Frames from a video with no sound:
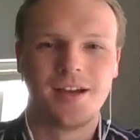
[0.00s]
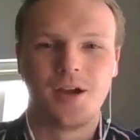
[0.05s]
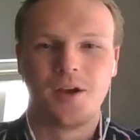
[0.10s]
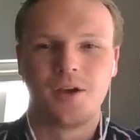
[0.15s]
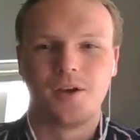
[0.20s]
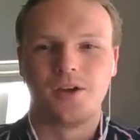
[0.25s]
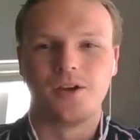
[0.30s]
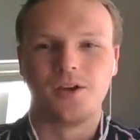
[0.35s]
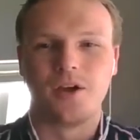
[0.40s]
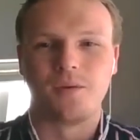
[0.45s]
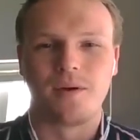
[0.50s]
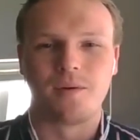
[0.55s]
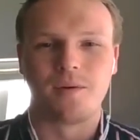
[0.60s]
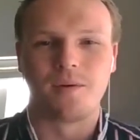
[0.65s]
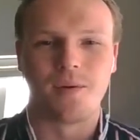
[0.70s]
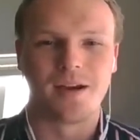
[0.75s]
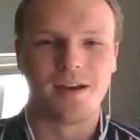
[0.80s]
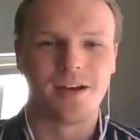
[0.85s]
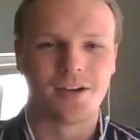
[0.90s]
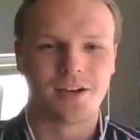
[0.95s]
you know,
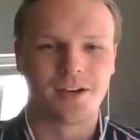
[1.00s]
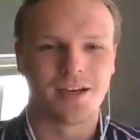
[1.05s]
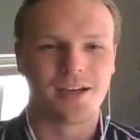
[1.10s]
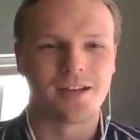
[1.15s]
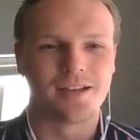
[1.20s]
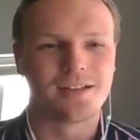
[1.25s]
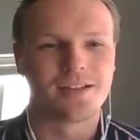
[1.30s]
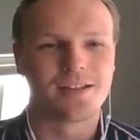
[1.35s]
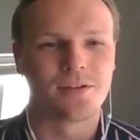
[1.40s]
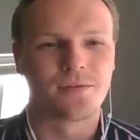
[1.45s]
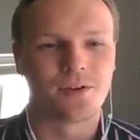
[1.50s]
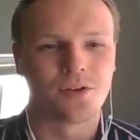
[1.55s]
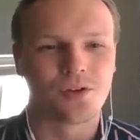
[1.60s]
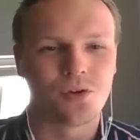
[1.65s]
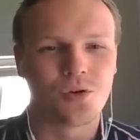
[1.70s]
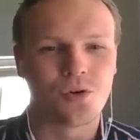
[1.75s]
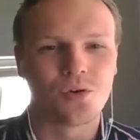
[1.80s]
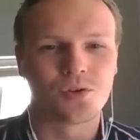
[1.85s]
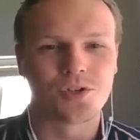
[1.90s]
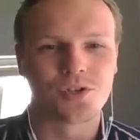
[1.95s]
when looking at the
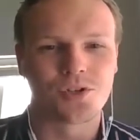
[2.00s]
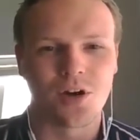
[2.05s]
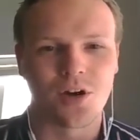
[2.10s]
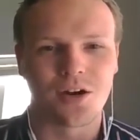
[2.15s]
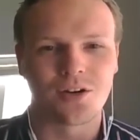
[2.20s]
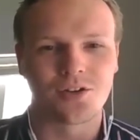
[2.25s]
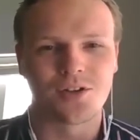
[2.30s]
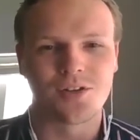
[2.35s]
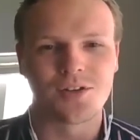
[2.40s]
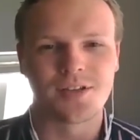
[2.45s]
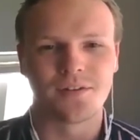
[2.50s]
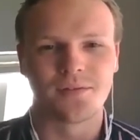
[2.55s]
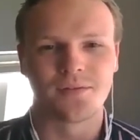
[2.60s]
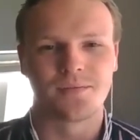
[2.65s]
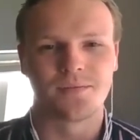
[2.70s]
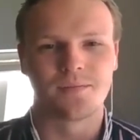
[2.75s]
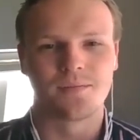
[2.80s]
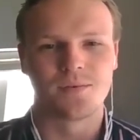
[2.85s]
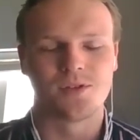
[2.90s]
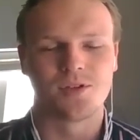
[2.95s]
different course structures, if
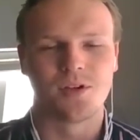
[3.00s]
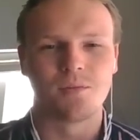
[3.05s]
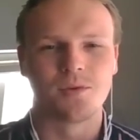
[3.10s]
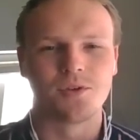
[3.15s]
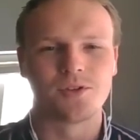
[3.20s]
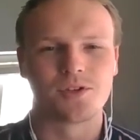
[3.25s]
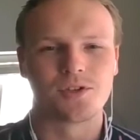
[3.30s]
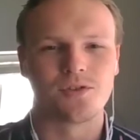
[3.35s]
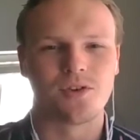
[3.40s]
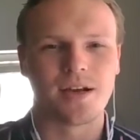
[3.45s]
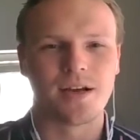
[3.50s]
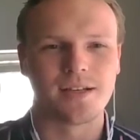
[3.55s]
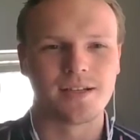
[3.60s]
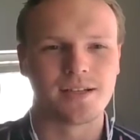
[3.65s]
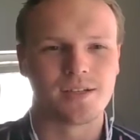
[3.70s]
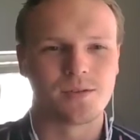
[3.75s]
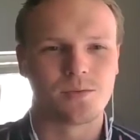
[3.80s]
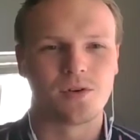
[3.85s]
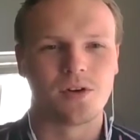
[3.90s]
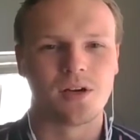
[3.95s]
someone's
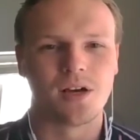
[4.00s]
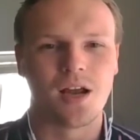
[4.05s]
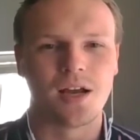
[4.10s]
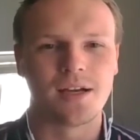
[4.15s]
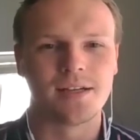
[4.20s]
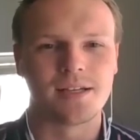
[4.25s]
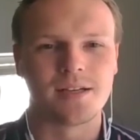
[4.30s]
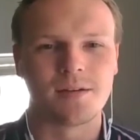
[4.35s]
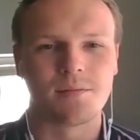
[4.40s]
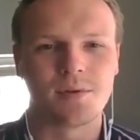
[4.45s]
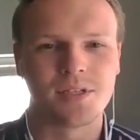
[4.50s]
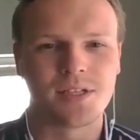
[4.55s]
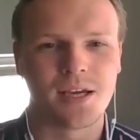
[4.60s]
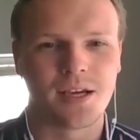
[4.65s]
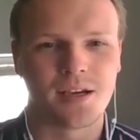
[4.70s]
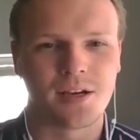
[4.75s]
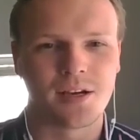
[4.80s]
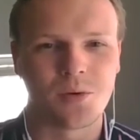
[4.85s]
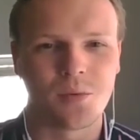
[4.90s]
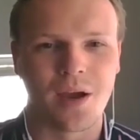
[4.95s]
credits were aligned in a
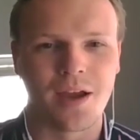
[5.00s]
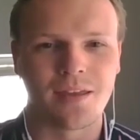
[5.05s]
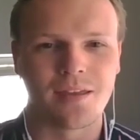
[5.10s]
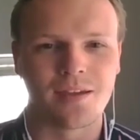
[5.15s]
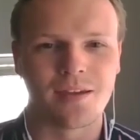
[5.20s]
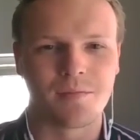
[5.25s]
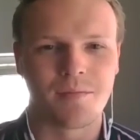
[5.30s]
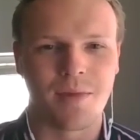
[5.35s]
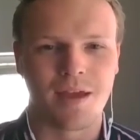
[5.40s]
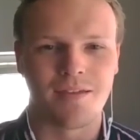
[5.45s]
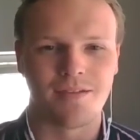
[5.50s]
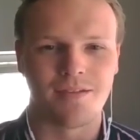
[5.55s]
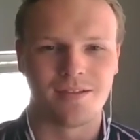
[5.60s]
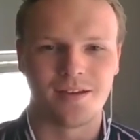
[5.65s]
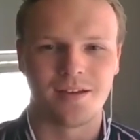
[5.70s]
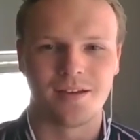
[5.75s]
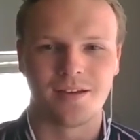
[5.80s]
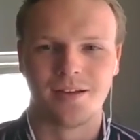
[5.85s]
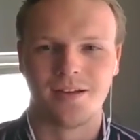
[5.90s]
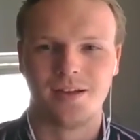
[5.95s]
particular way that it meant
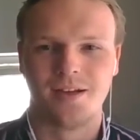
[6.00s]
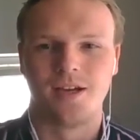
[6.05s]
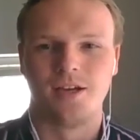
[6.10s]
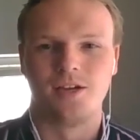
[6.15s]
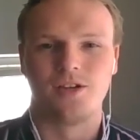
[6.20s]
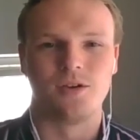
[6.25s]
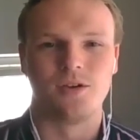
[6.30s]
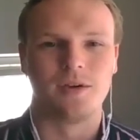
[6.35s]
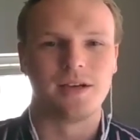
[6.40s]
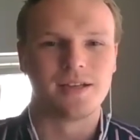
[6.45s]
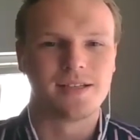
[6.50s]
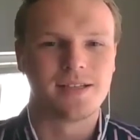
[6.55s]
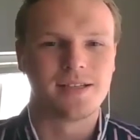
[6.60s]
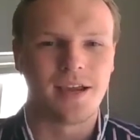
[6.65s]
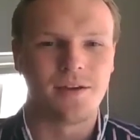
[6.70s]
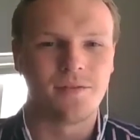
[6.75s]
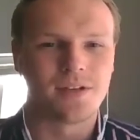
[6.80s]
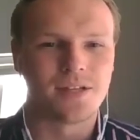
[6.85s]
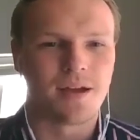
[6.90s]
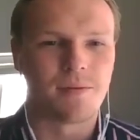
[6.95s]
that doing a
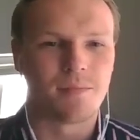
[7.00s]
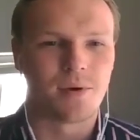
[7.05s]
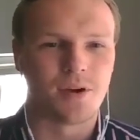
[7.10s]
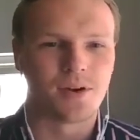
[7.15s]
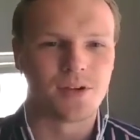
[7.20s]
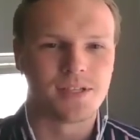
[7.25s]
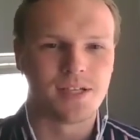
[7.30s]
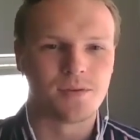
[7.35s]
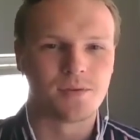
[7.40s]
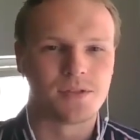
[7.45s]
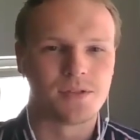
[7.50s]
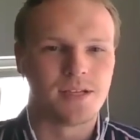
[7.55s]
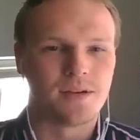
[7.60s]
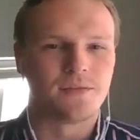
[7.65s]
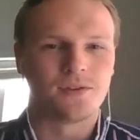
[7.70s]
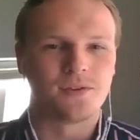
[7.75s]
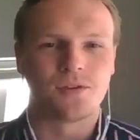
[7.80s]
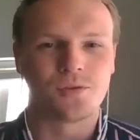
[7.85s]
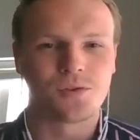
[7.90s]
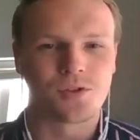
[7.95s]
safety net policy was
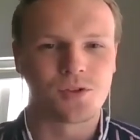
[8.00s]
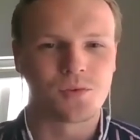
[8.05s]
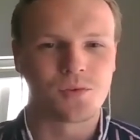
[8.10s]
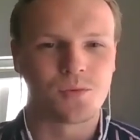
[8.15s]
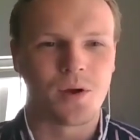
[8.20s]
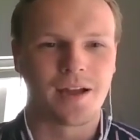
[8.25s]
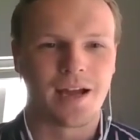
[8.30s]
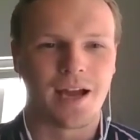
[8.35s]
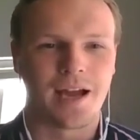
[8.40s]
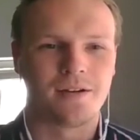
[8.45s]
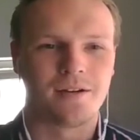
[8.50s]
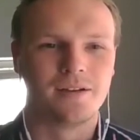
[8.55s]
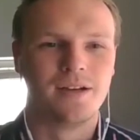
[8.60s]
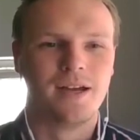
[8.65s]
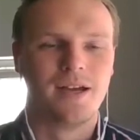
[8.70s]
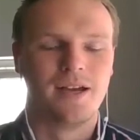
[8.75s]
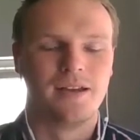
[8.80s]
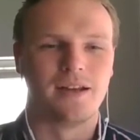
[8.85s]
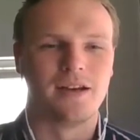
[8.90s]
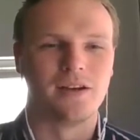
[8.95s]
difficult to work out,
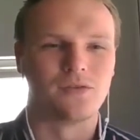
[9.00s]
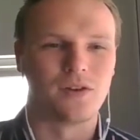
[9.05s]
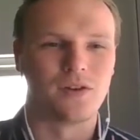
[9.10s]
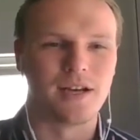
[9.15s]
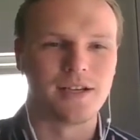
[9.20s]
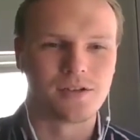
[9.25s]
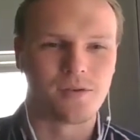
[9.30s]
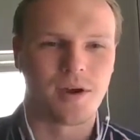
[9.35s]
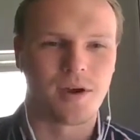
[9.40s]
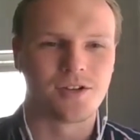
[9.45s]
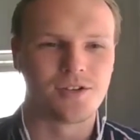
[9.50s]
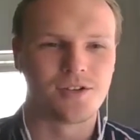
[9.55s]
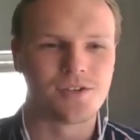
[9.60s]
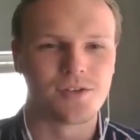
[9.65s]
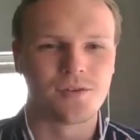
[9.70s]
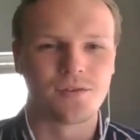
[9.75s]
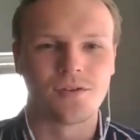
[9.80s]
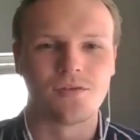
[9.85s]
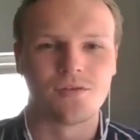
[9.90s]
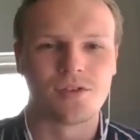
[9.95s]
then it raised
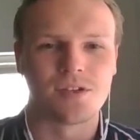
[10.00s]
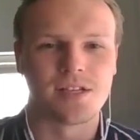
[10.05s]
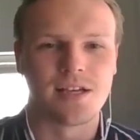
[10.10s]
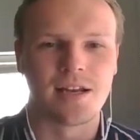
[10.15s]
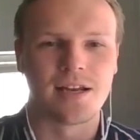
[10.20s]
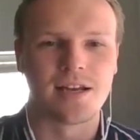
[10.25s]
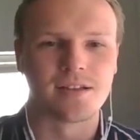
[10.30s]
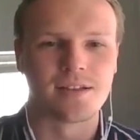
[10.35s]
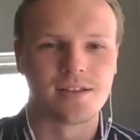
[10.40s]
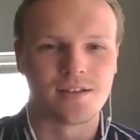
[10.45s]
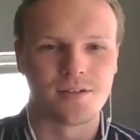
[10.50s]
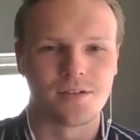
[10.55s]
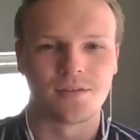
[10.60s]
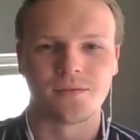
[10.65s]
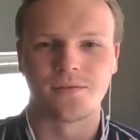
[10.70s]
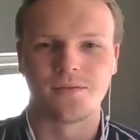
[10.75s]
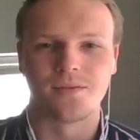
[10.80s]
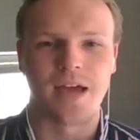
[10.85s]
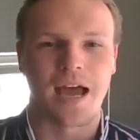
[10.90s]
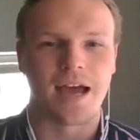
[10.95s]
questions of the resilience
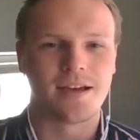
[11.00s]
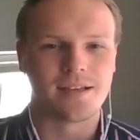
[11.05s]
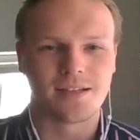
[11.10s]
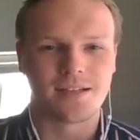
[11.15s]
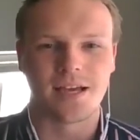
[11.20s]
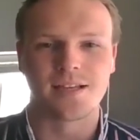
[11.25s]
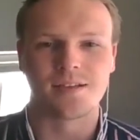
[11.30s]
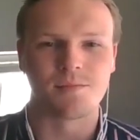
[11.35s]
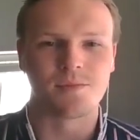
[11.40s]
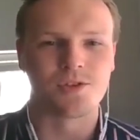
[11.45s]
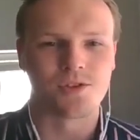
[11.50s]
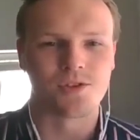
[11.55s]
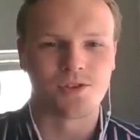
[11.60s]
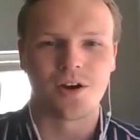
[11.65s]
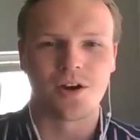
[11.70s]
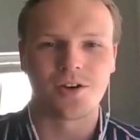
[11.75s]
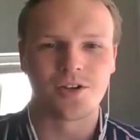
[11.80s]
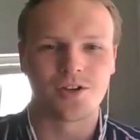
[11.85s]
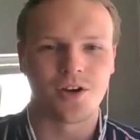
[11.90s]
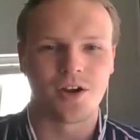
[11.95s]
of that assessment
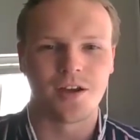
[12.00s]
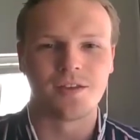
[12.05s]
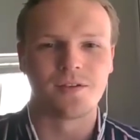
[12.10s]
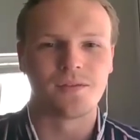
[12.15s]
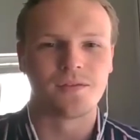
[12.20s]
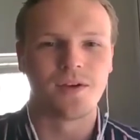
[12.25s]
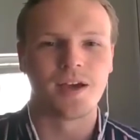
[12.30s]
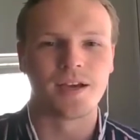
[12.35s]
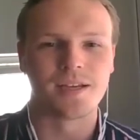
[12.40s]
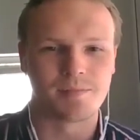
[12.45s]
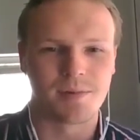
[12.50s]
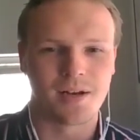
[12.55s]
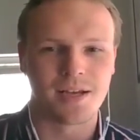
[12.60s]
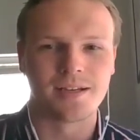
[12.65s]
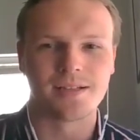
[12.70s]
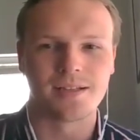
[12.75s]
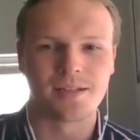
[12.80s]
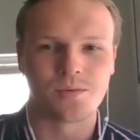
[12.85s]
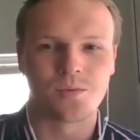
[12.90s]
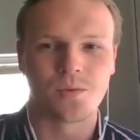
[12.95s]
structure in the first
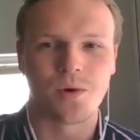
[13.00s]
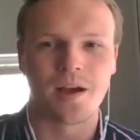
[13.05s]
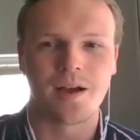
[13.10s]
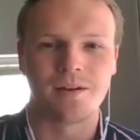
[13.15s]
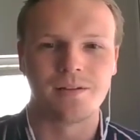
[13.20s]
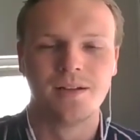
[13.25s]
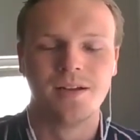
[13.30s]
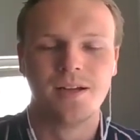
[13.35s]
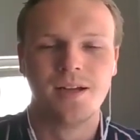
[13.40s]
place as well.